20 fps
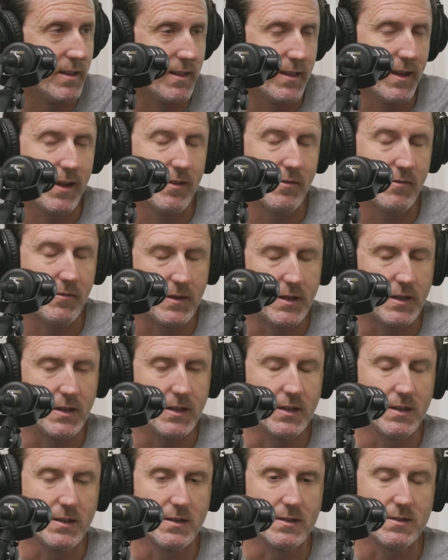Like that
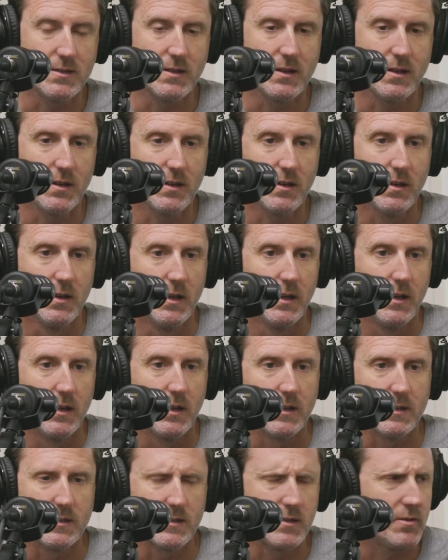feeling is
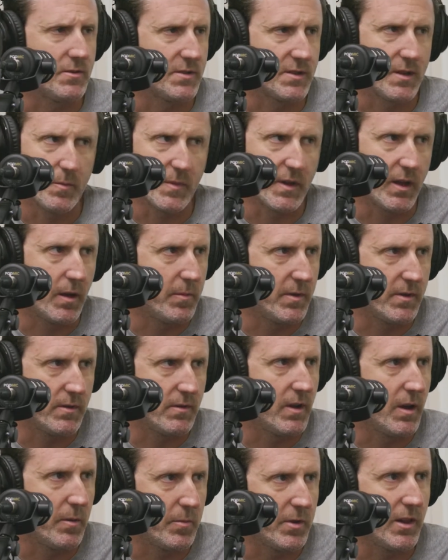still something
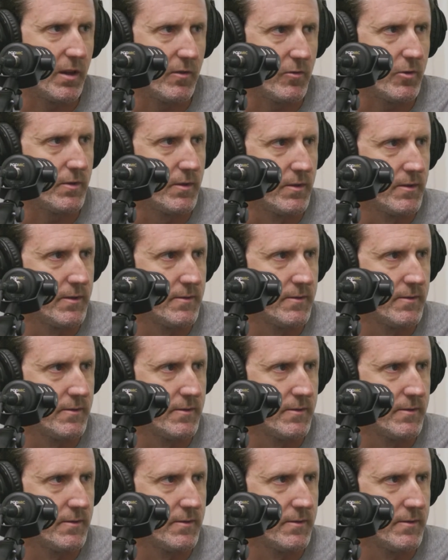I'm in love with.